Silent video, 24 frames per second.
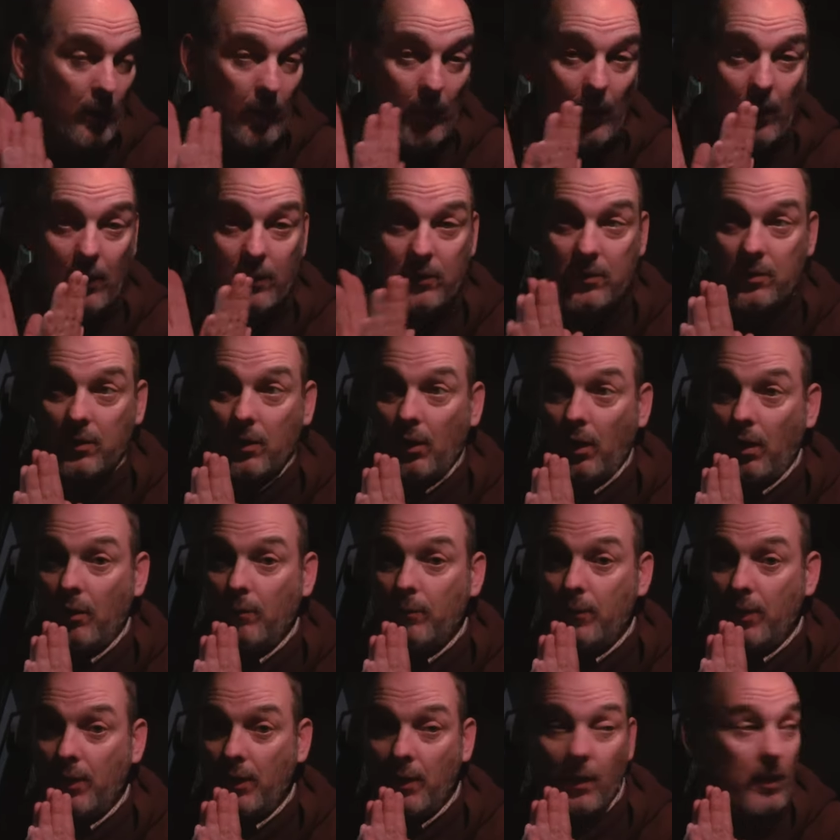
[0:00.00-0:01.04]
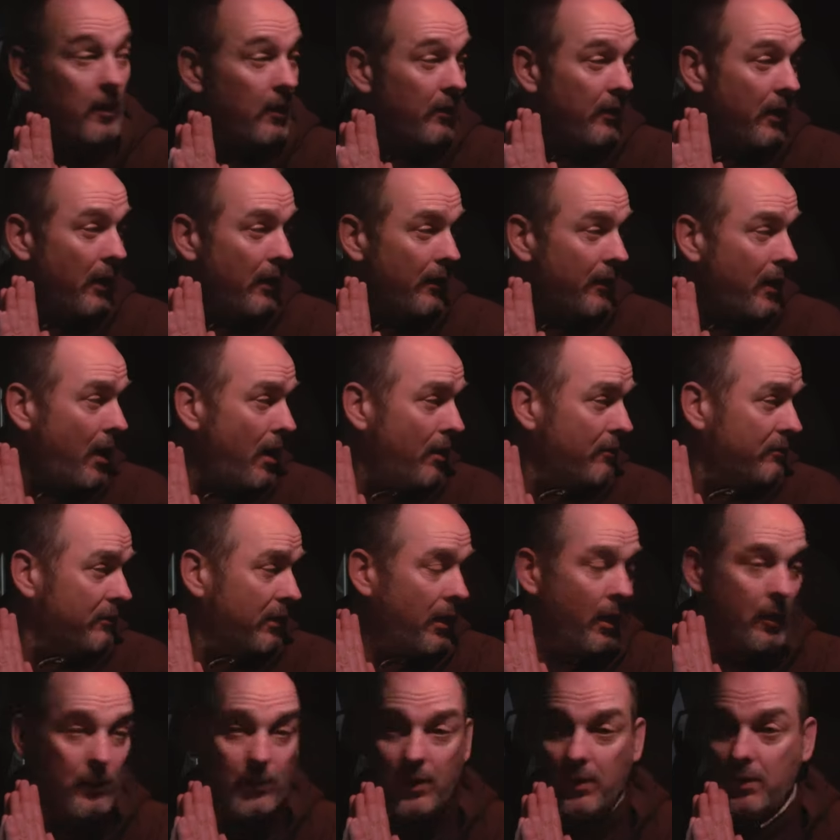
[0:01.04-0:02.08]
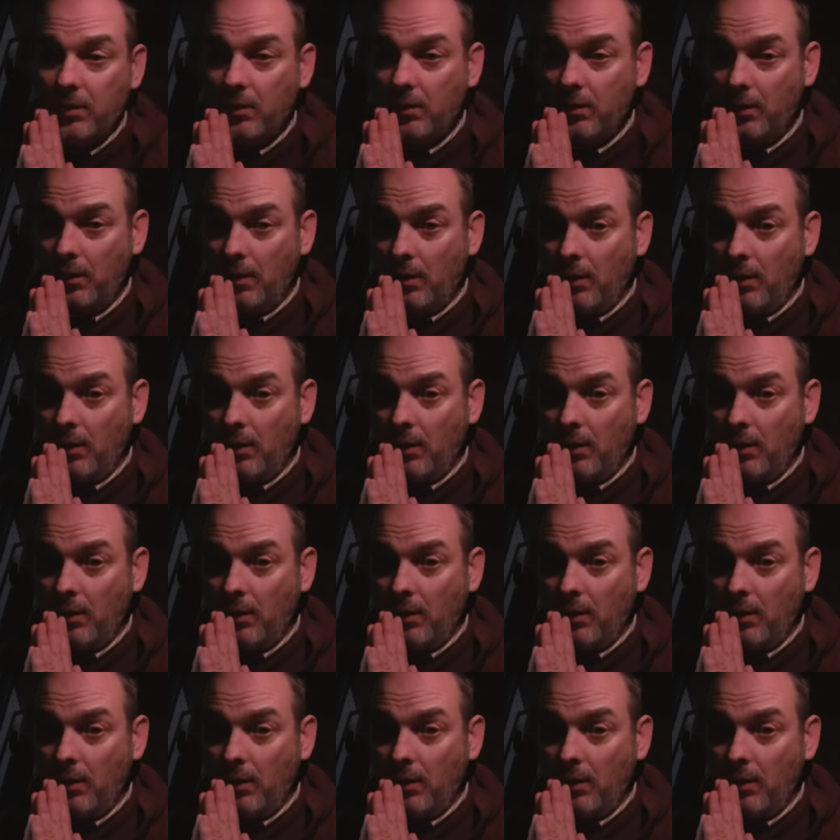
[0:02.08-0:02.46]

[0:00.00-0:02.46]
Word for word: But the car's loaded.